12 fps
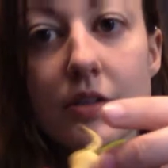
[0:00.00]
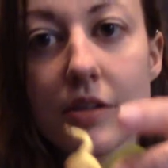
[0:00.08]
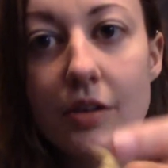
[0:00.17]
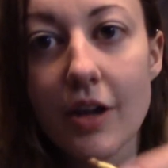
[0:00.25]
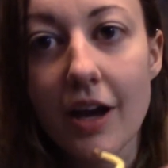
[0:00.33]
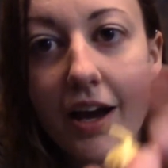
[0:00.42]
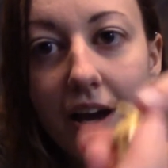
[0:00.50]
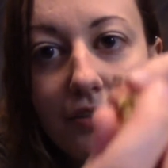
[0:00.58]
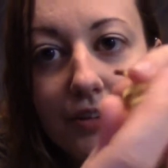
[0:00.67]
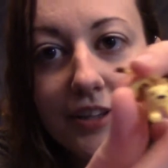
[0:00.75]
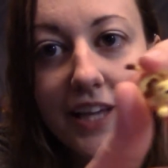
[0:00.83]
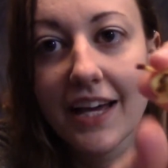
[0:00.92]
So you have
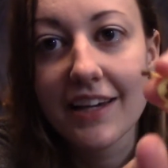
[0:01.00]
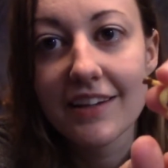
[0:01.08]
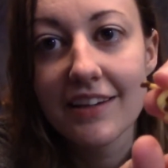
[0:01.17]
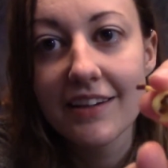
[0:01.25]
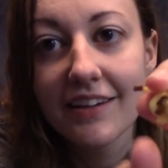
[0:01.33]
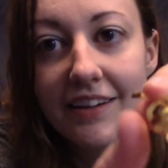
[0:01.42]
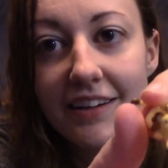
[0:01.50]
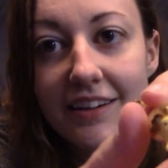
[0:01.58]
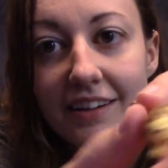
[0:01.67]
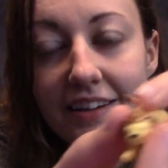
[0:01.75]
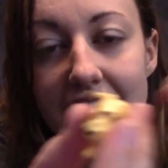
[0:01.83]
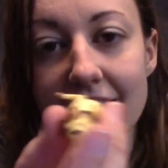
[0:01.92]
your lion here,
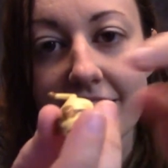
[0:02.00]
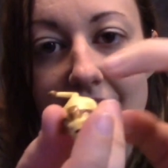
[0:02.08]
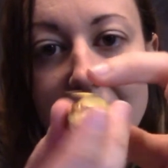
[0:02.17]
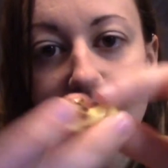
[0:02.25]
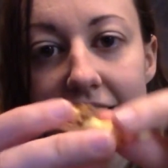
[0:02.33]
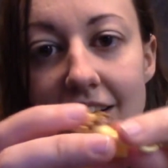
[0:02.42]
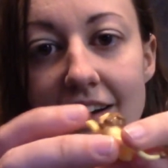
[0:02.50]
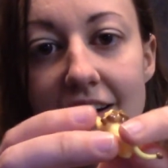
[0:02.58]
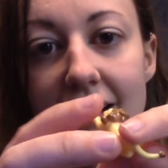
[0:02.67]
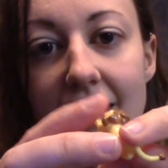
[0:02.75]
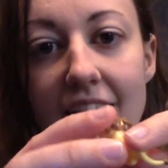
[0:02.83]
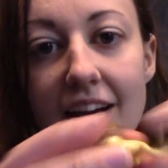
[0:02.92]

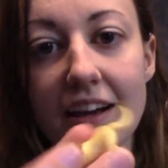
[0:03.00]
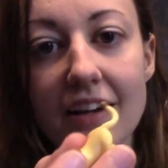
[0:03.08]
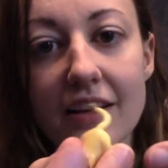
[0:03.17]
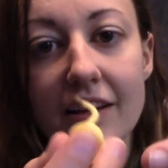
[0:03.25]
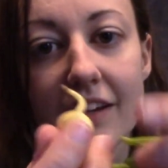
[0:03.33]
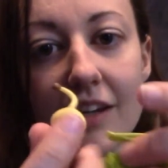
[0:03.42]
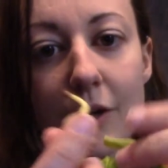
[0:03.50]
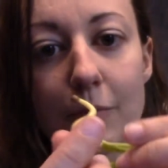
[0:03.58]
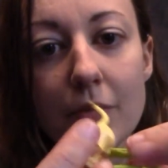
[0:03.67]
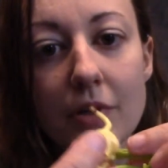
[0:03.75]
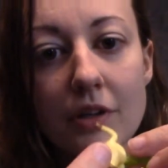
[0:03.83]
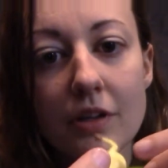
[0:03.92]
kind of like him,
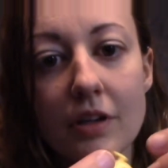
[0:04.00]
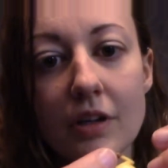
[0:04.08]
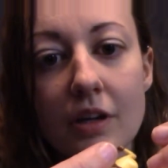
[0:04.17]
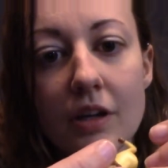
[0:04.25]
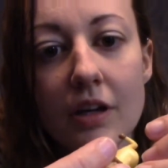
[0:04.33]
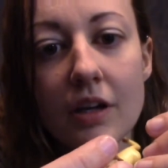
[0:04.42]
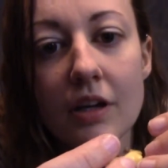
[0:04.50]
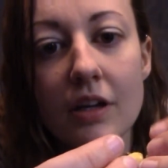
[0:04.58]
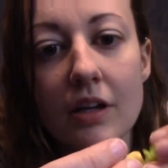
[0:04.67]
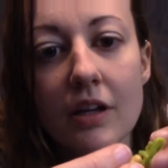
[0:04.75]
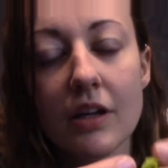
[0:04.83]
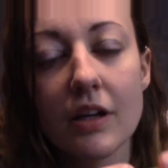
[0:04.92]

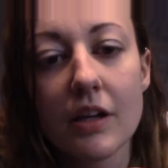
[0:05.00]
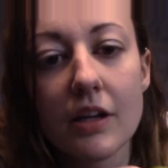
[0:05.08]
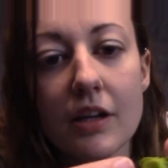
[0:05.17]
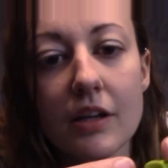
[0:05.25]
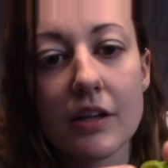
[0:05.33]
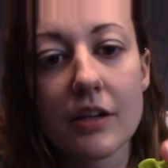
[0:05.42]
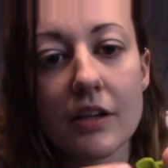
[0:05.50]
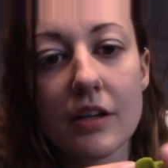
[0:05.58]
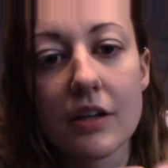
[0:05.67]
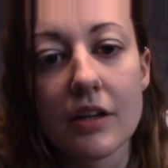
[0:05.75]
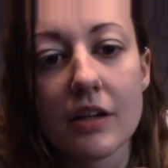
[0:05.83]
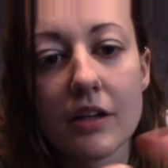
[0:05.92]
and
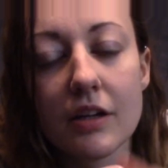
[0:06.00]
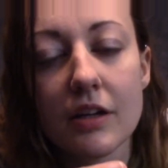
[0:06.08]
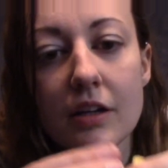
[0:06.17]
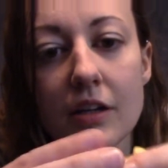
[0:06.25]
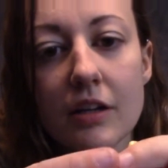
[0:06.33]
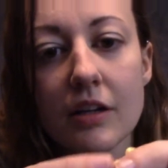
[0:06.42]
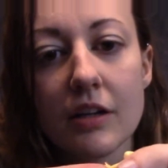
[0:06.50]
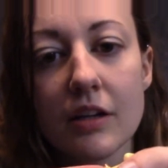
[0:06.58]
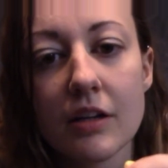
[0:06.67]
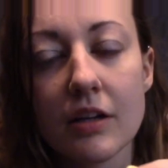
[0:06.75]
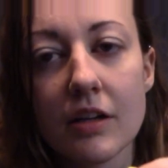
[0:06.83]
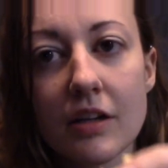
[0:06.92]

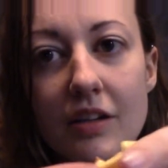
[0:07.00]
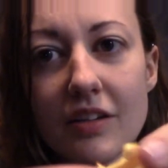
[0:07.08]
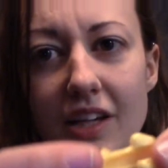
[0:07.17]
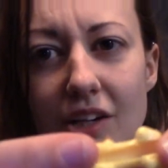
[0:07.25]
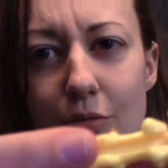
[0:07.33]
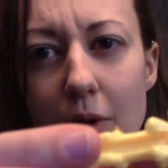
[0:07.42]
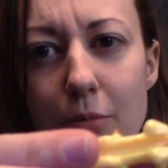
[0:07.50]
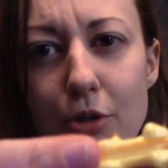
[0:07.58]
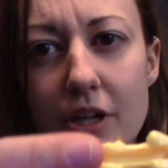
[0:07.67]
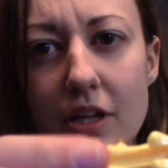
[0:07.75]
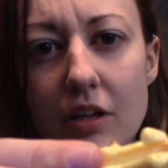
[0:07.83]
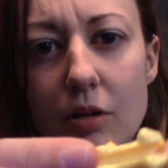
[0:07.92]
it's kind of rubbery
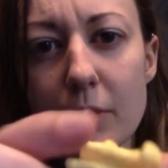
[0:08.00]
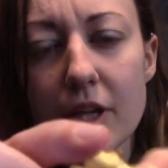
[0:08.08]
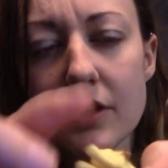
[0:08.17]
a little bit.